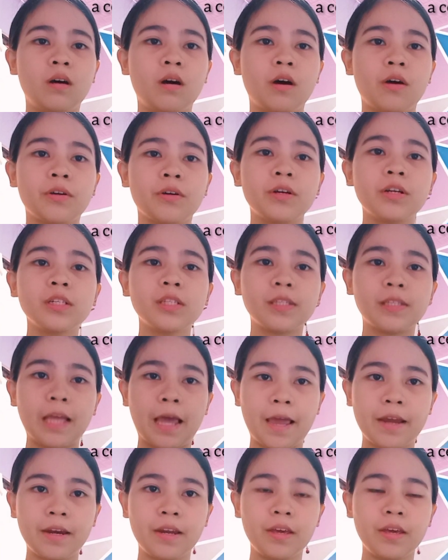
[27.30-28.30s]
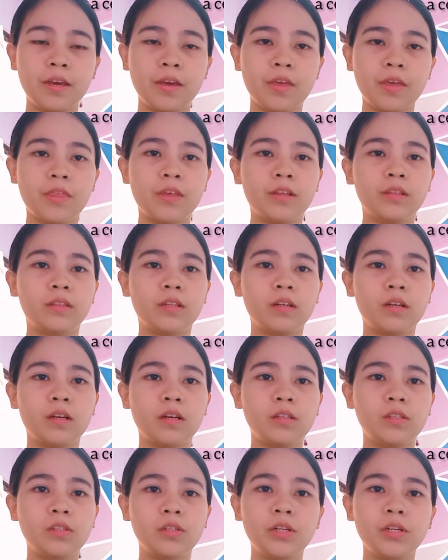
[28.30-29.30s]
understand that
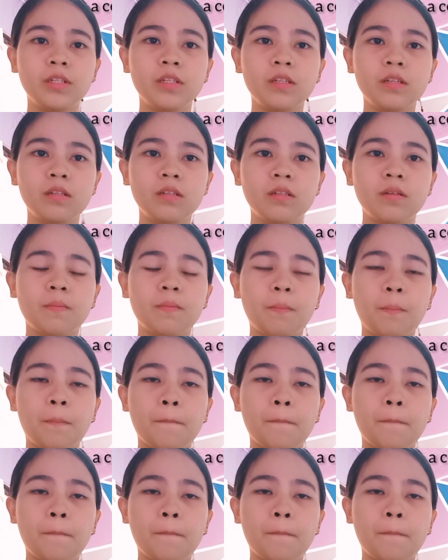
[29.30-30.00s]
a certain